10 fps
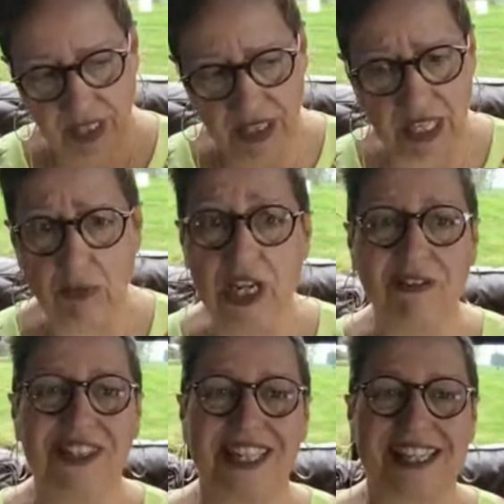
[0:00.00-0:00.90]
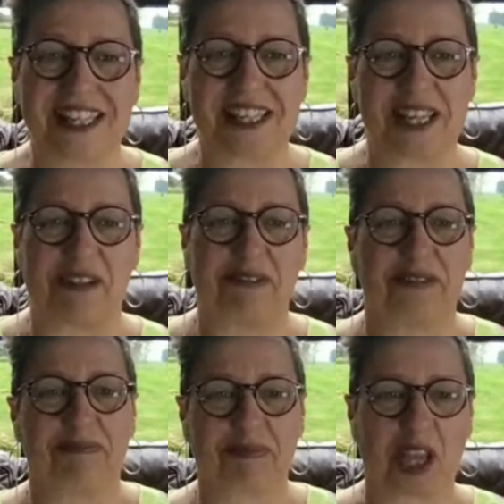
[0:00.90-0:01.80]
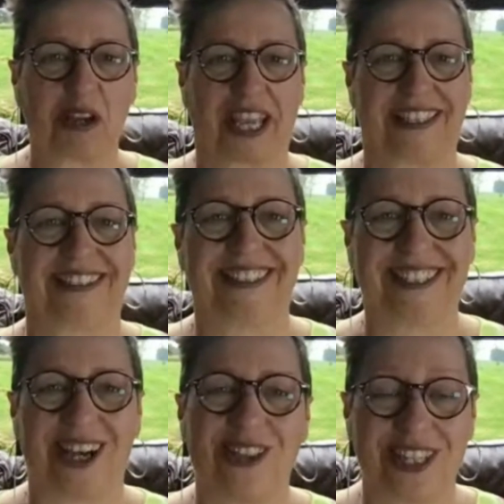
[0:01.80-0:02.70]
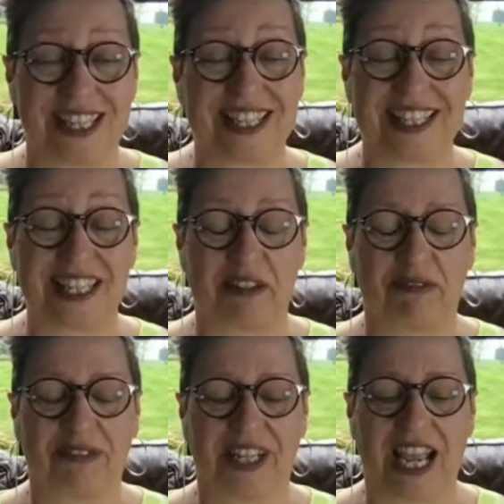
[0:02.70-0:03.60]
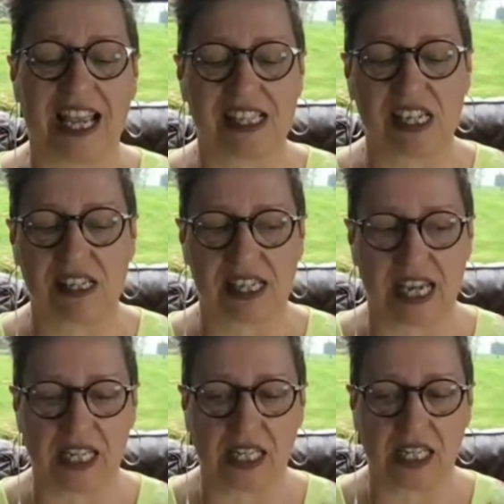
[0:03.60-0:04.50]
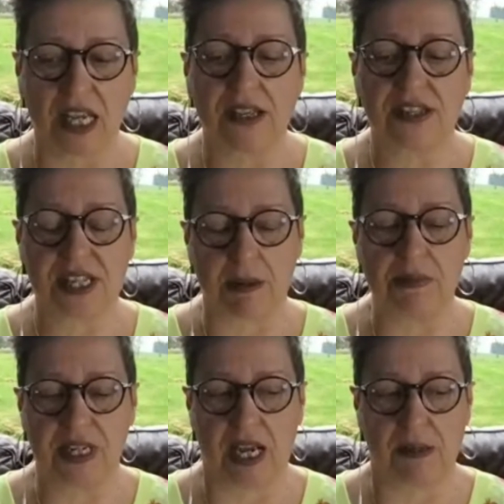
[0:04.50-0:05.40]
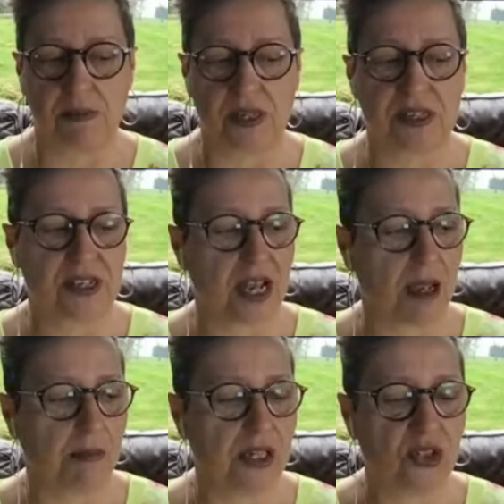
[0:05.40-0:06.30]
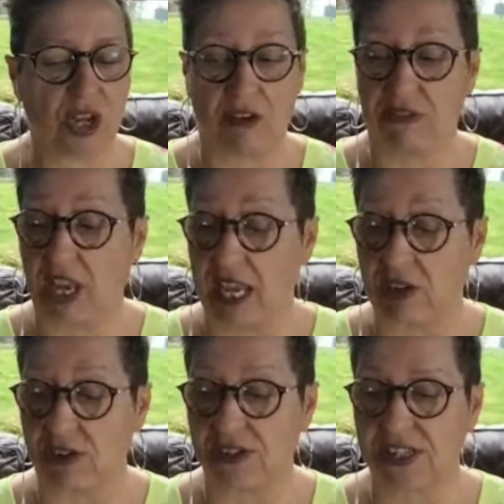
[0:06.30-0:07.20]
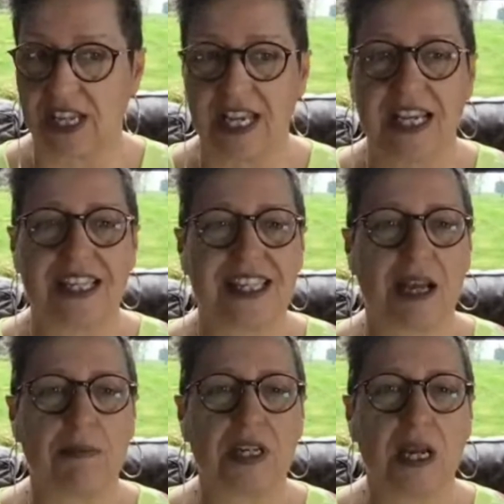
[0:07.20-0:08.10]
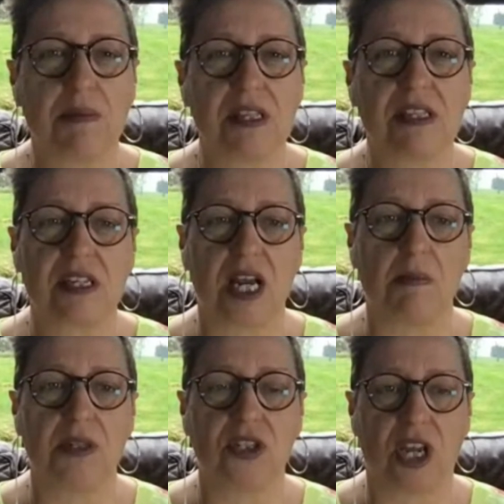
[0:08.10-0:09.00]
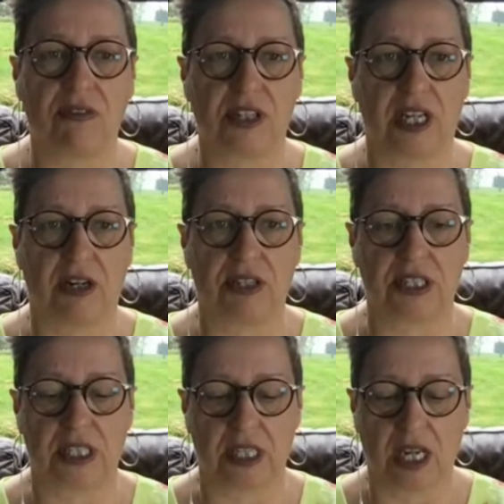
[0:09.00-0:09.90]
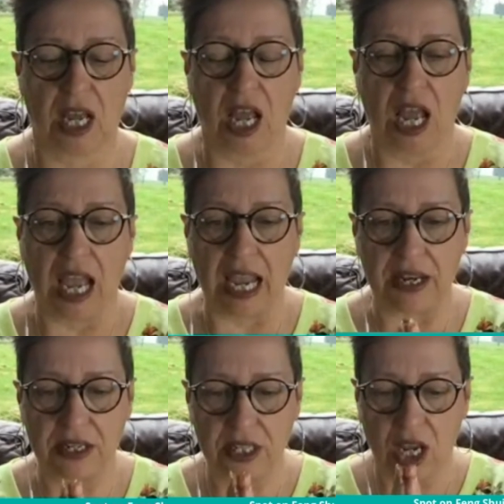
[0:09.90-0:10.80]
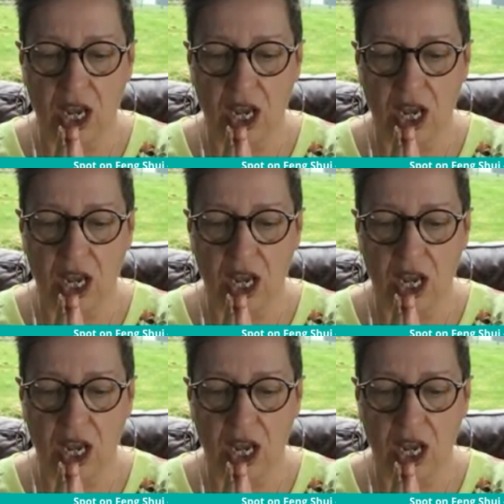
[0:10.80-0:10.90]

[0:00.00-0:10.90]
then we have the desk itself. Okay, so the desk itself. As I said, sometimes it's timely to have chaos. Sometimes it's timely to have clarity. And